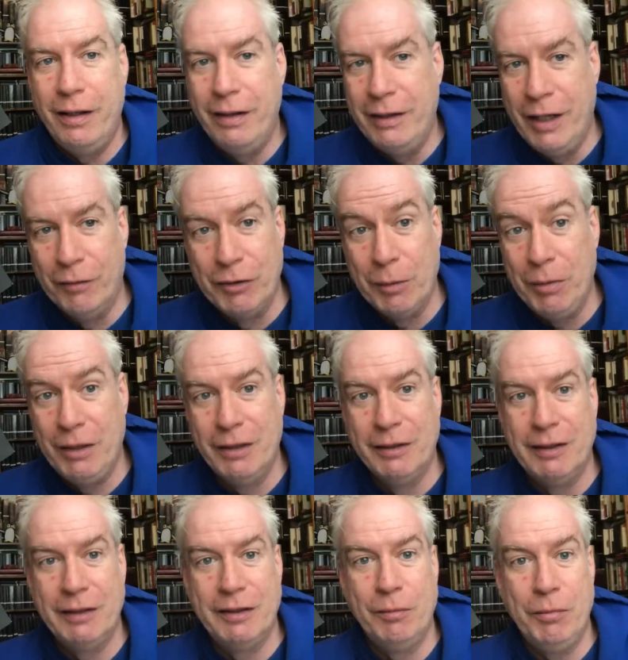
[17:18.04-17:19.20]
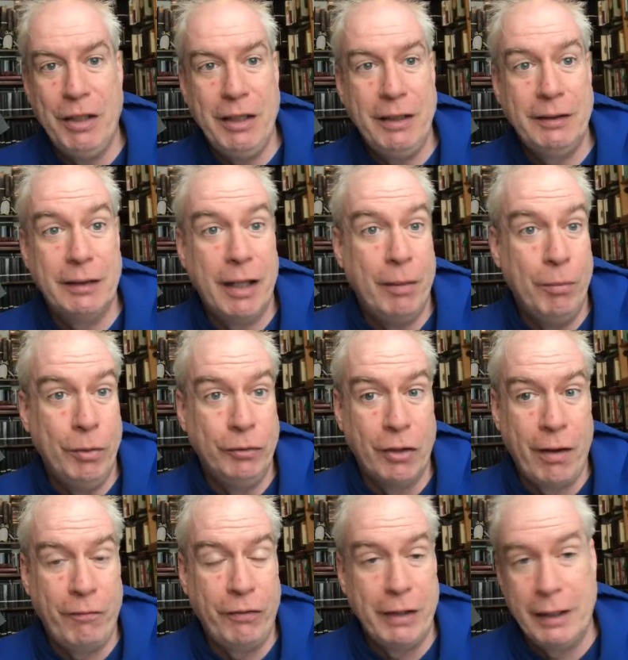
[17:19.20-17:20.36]
gives them inconsistent meanings, then moves
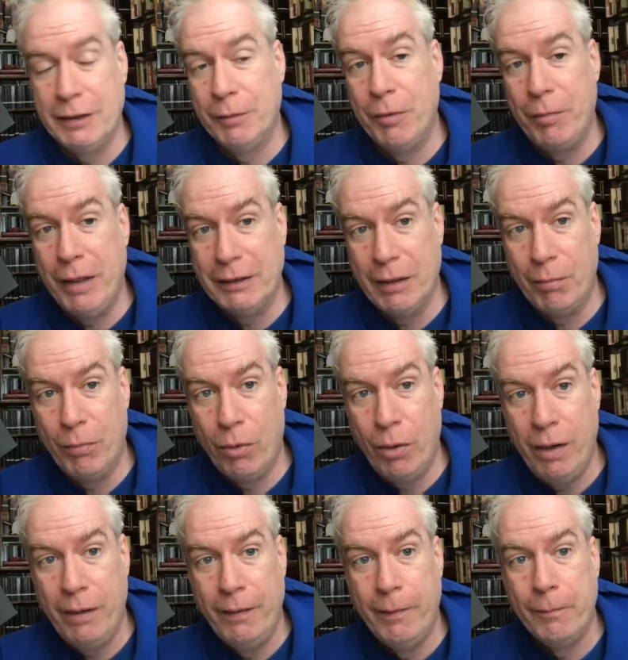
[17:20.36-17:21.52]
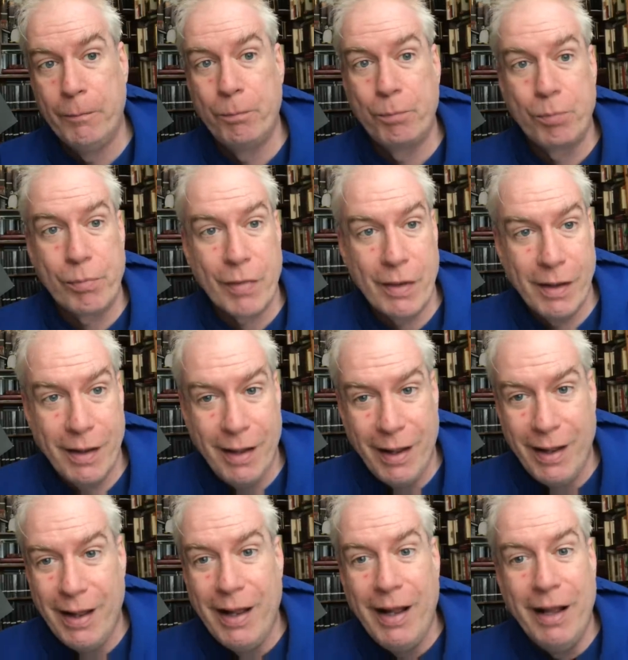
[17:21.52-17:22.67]
on, forgets them, and makes up more,
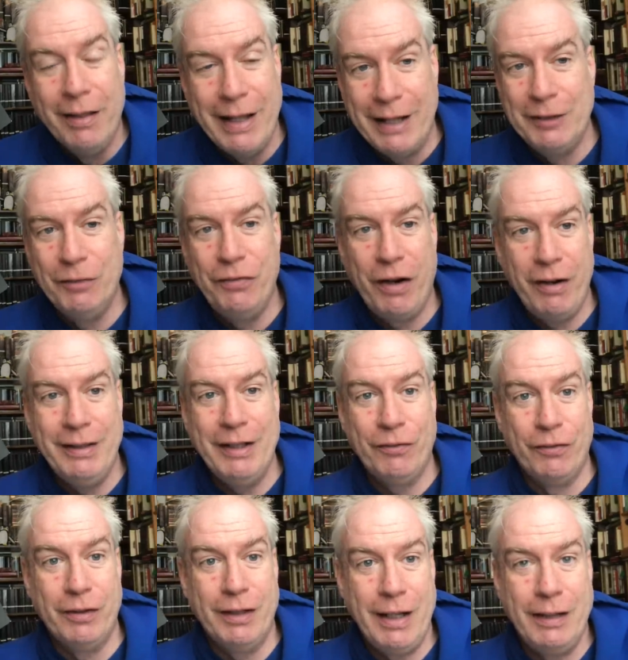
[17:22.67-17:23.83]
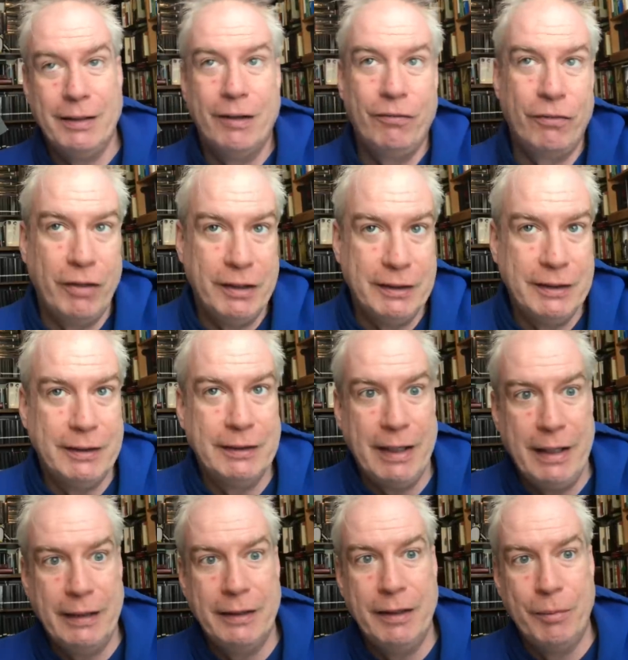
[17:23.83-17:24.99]
that is a very different thing than, for instance, an
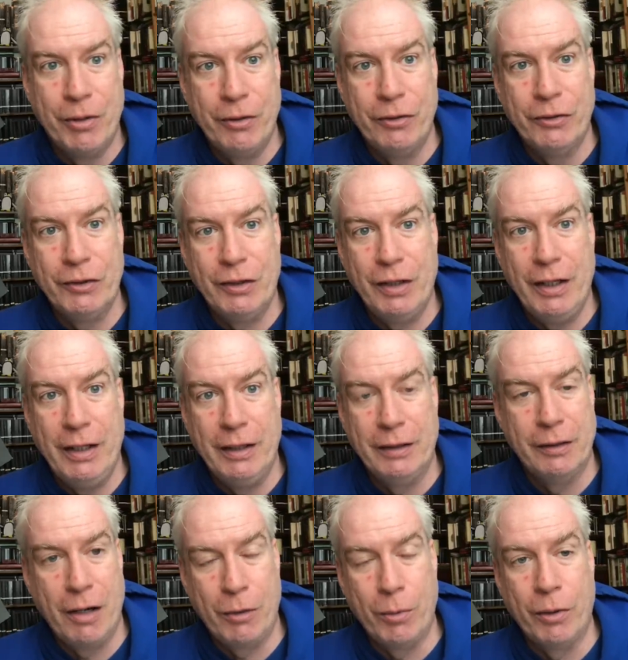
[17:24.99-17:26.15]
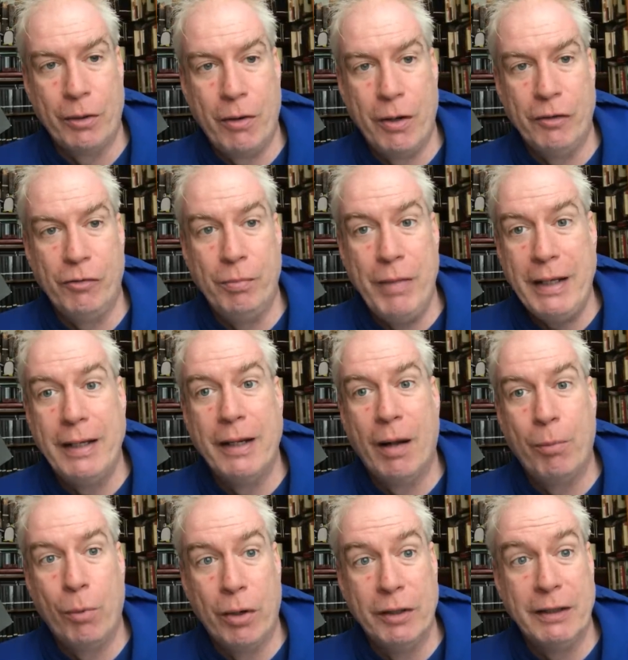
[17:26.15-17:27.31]
Anthony Burgess in Clockwork Orange making
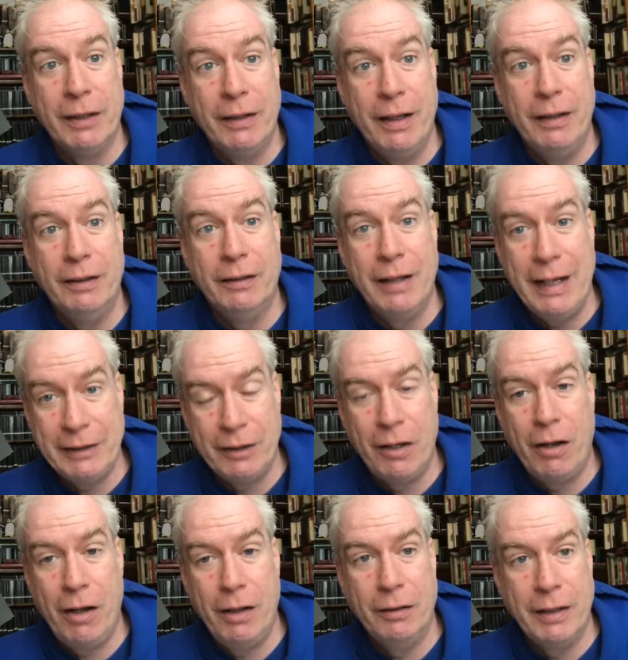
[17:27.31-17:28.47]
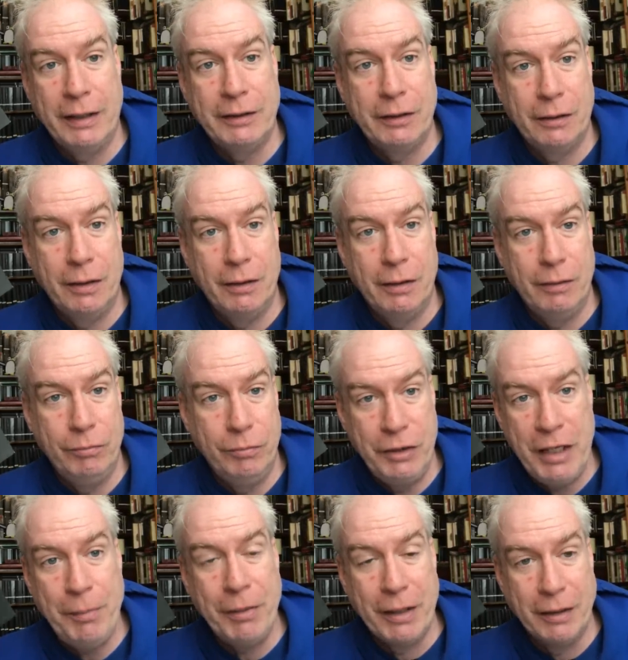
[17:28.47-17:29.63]
up words and then lexico- lex- uh,
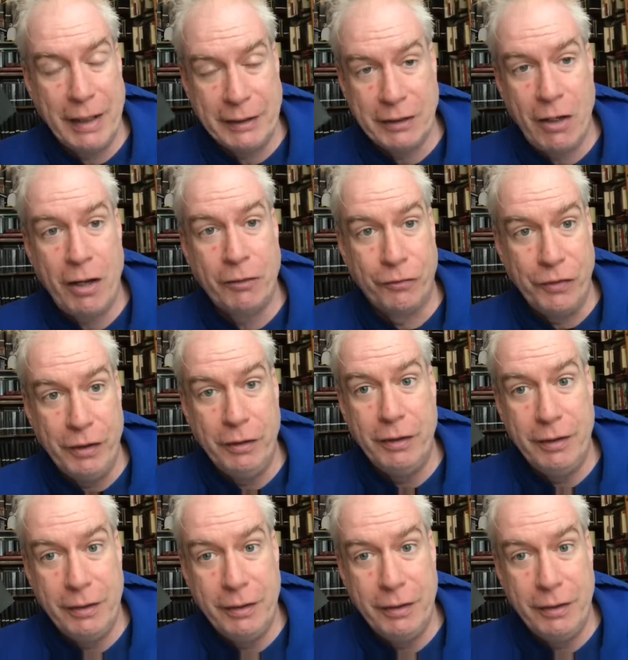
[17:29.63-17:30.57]
keeping a lexography